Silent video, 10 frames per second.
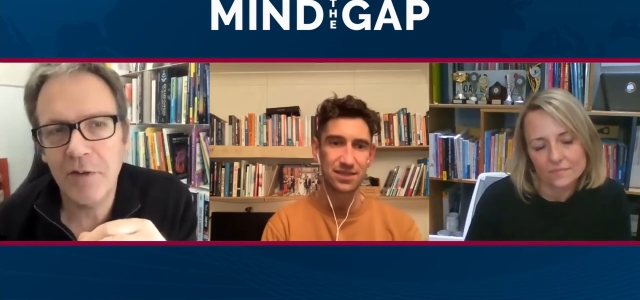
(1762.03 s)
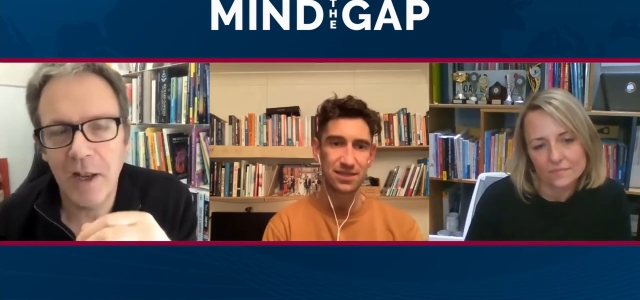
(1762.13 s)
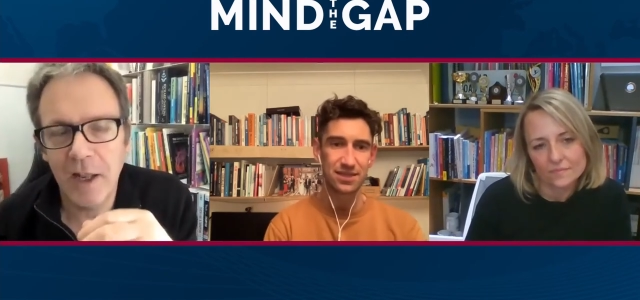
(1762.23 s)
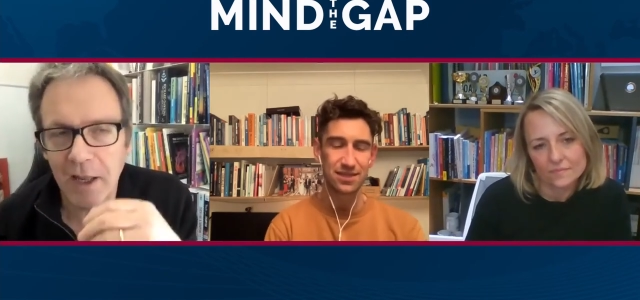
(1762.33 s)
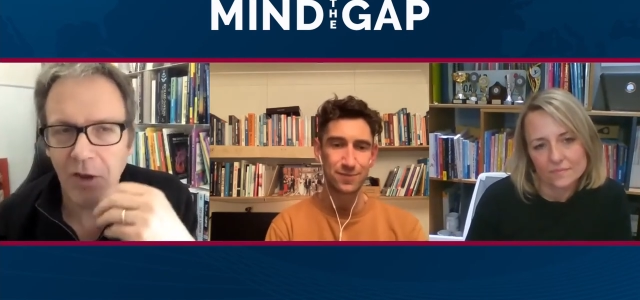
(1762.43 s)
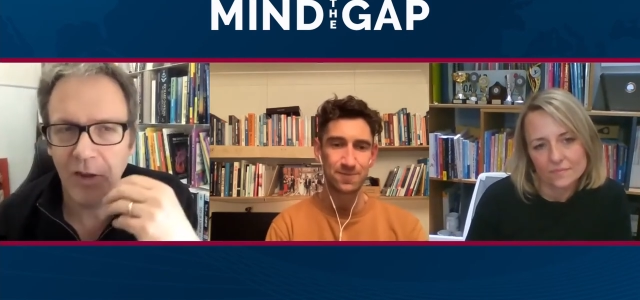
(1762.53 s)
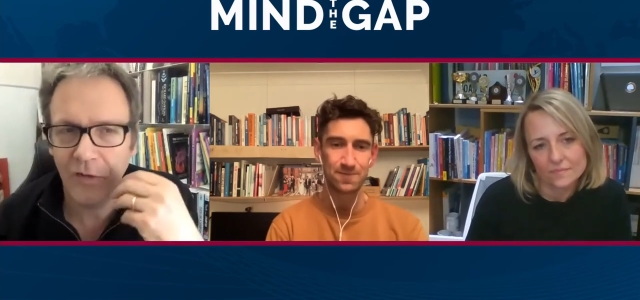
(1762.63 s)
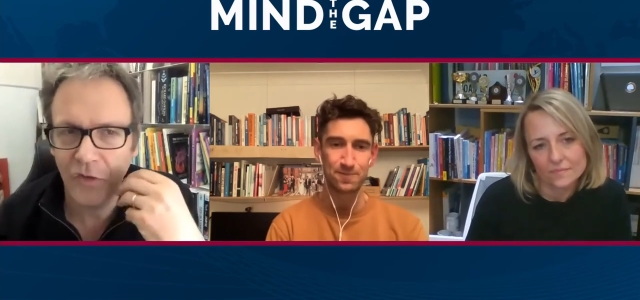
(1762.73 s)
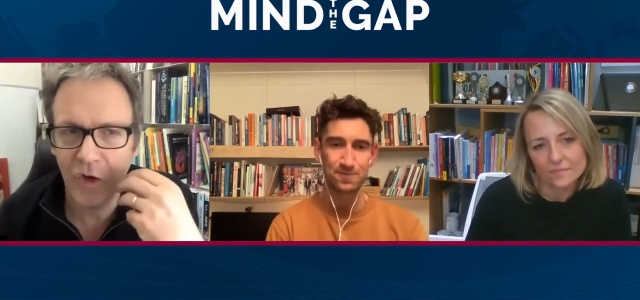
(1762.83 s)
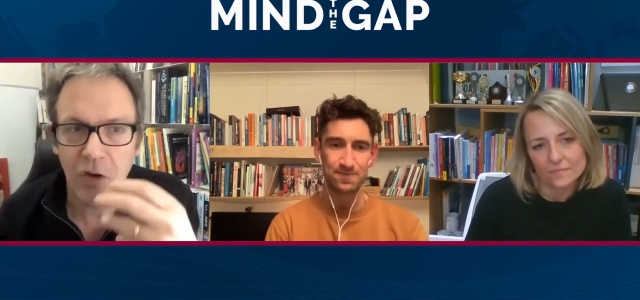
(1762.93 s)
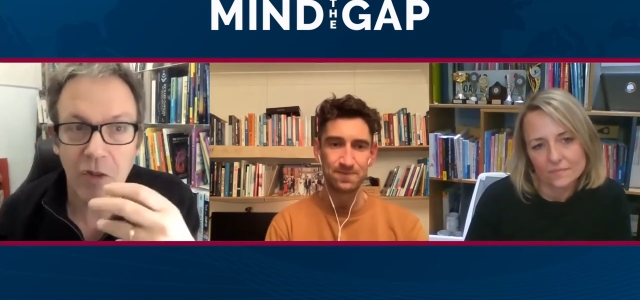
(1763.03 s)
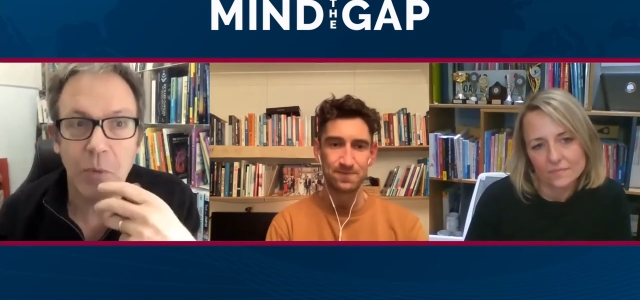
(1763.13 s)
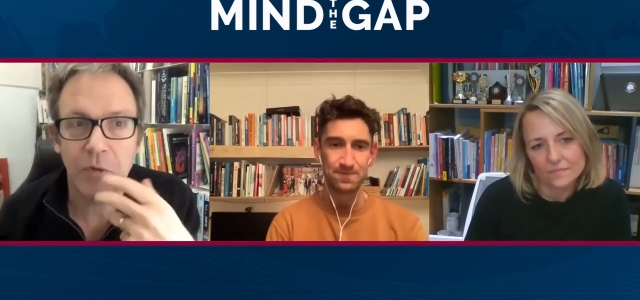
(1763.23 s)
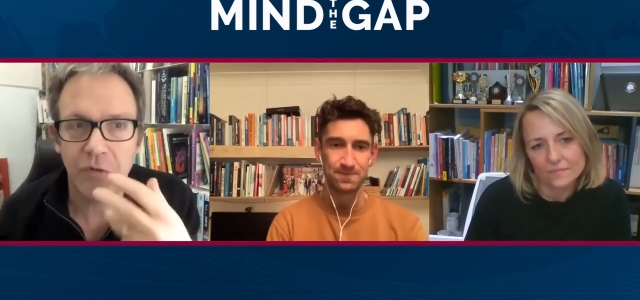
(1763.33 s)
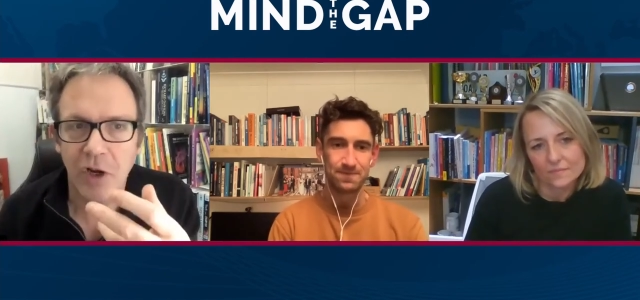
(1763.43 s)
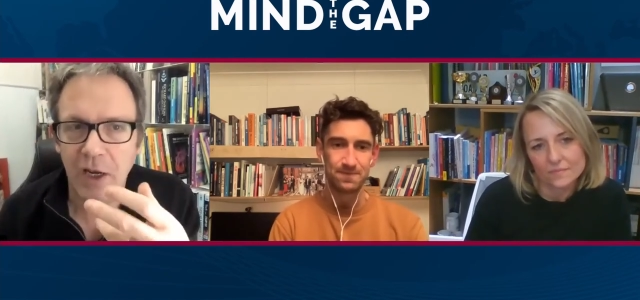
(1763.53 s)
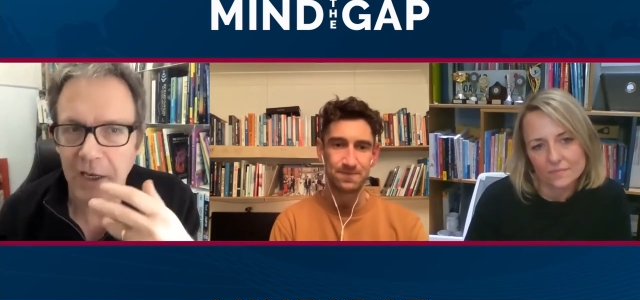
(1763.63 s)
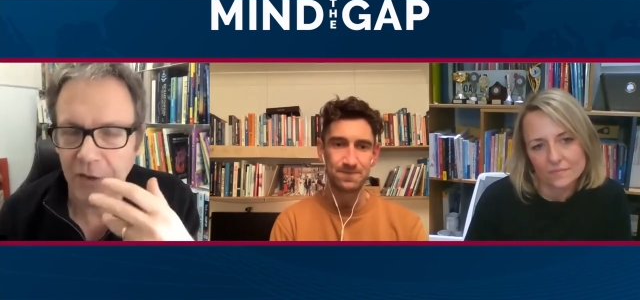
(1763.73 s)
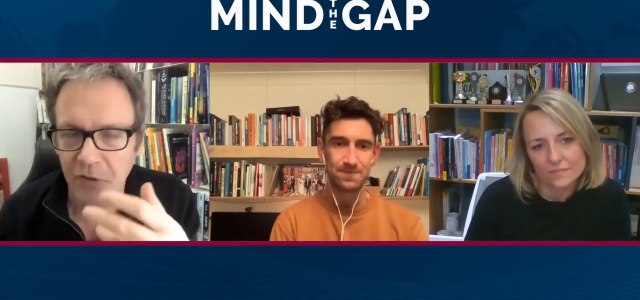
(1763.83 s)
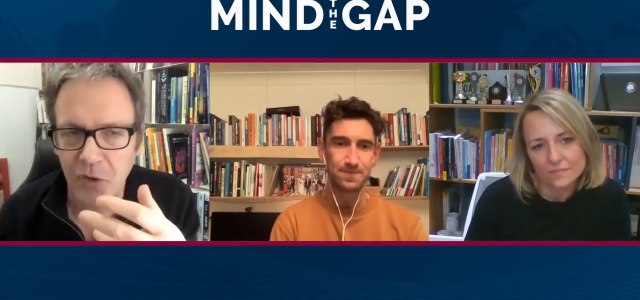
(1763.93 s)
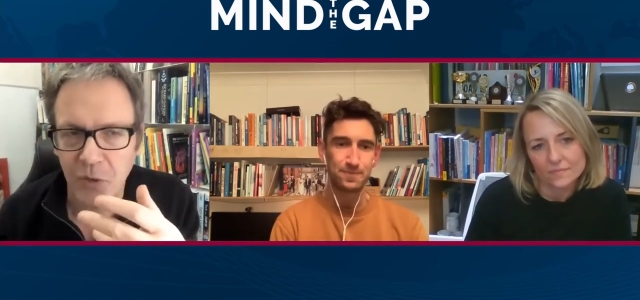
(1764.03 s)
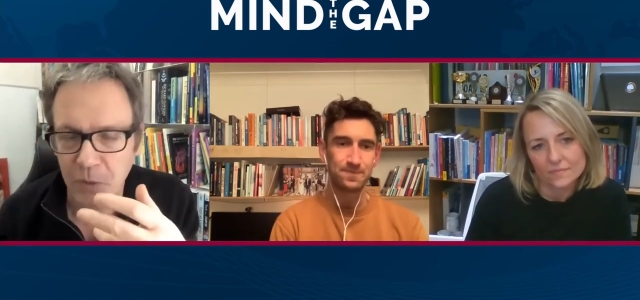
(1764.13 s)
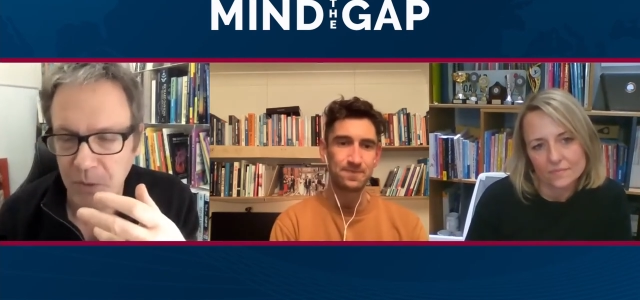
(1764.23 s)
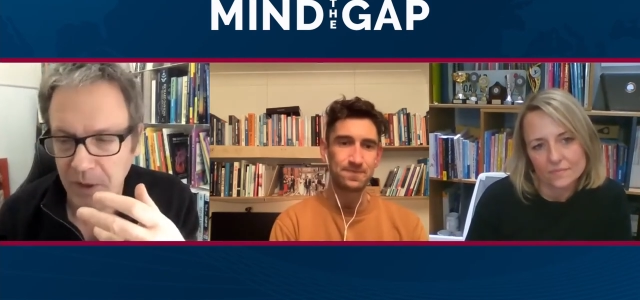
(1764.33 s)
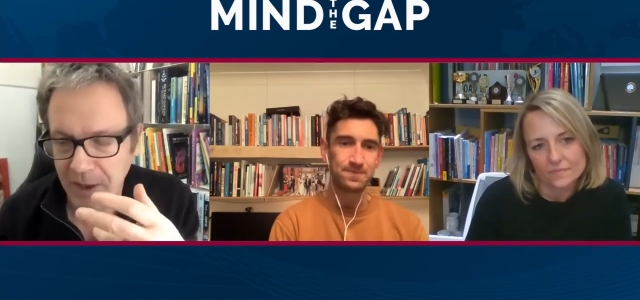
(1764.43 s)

Speaker 1: Like students who are struggling at school